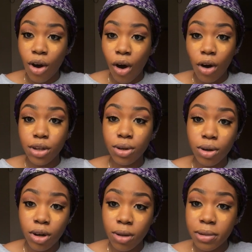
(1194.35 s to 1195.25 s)
Oh,
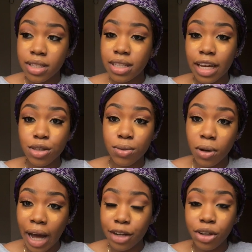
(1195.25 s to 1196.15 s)
you're homeless, guess
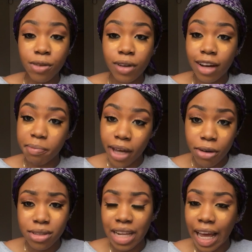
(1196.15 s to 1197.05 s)
what, I don't even have parents.